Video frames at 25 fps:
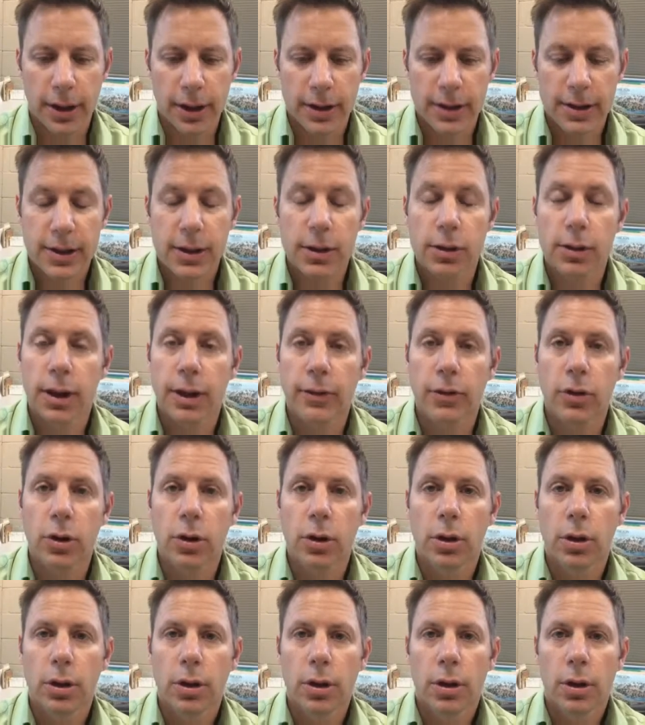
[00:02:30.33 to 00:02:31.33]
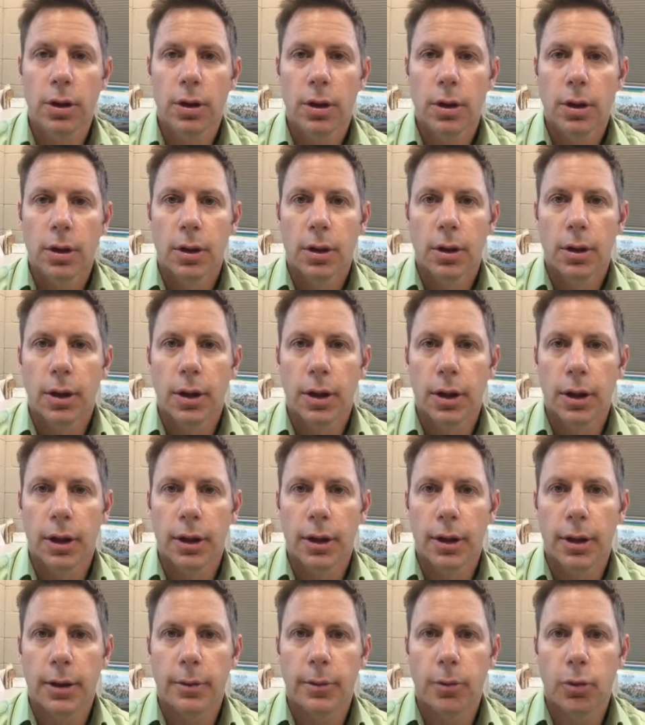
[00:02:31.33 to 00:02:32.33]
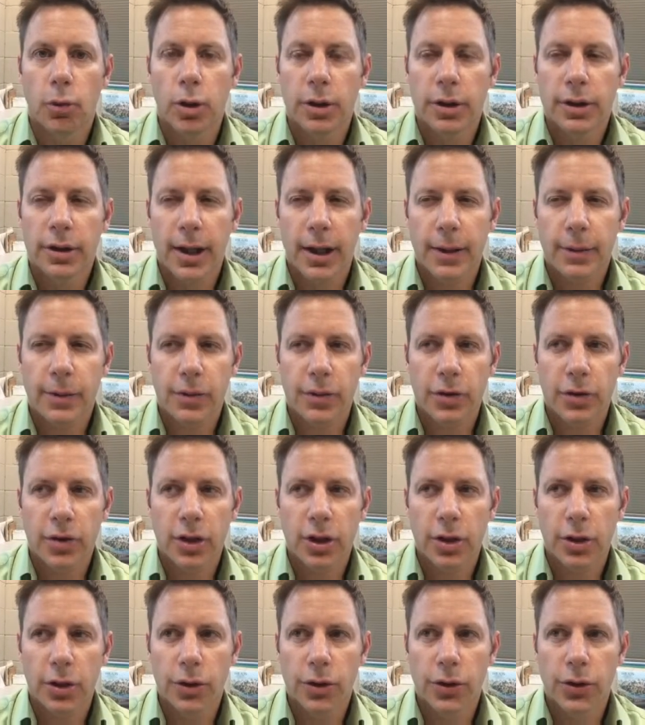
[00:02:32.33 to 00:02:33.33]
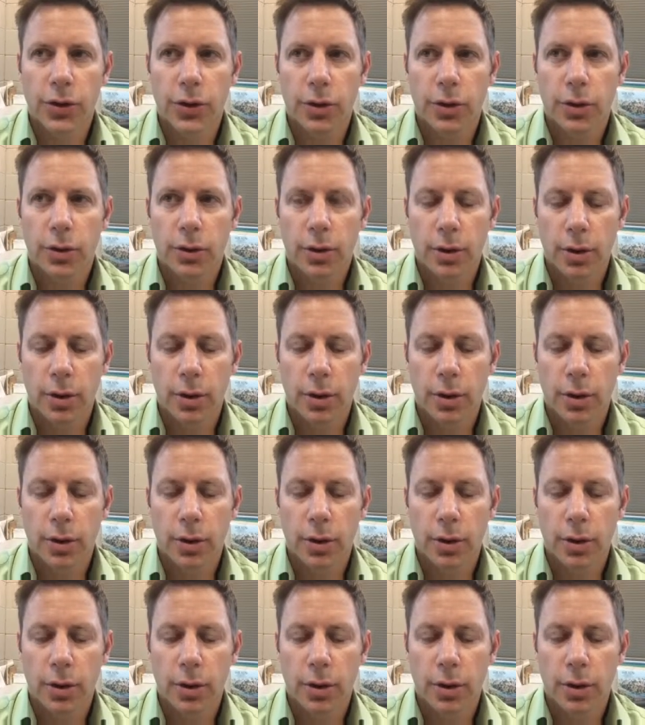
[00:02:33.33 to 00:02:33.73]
like skill level, what types of skills,